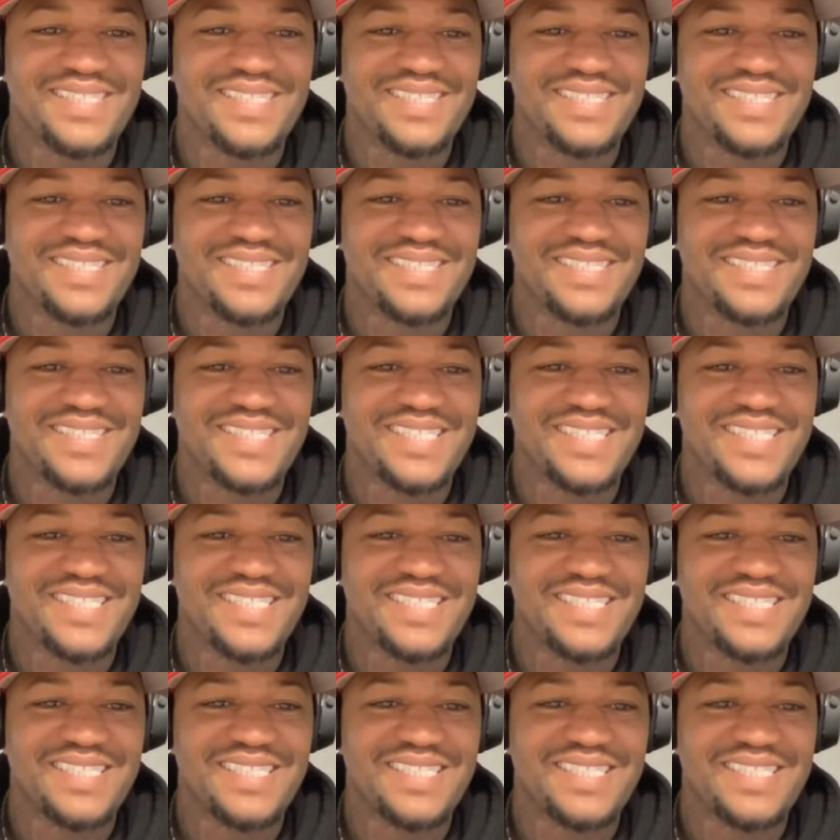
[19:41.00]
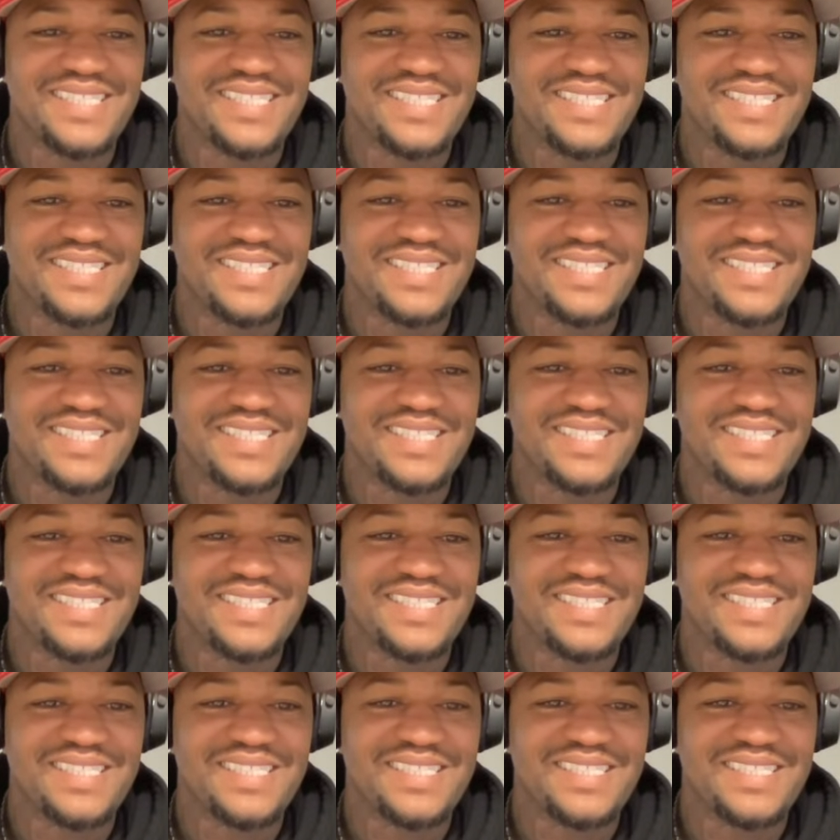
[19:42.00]

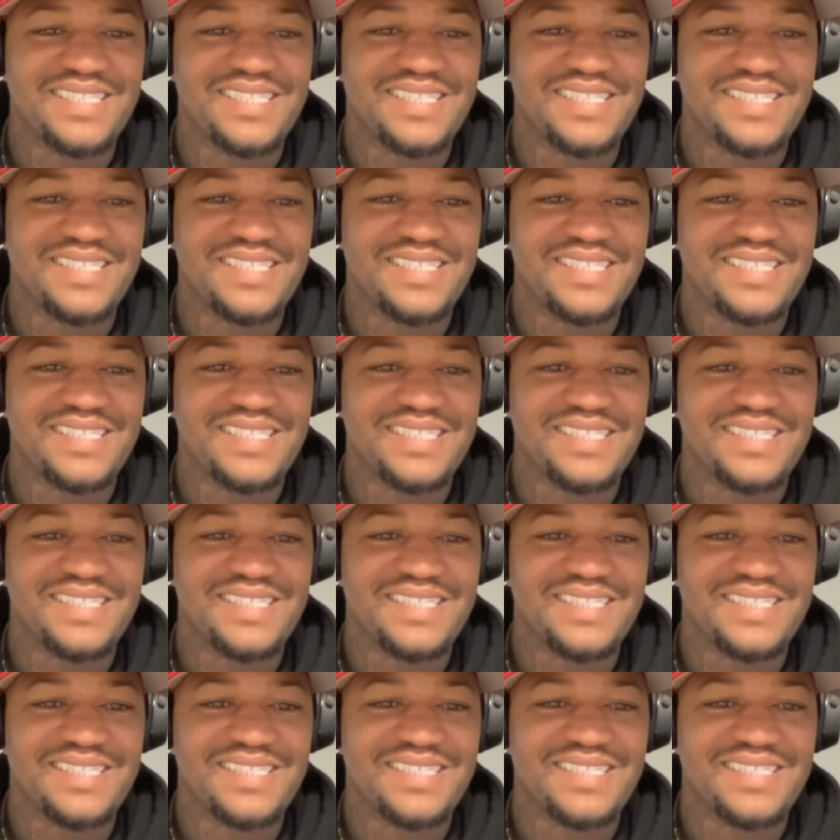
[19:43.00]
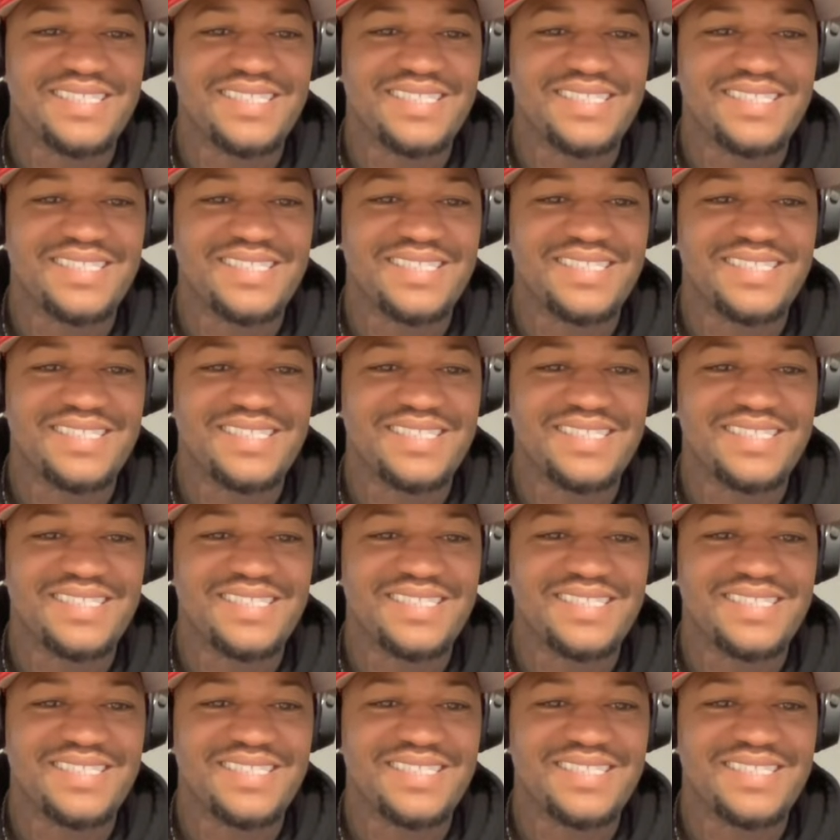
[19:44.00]
The person shown says nothing.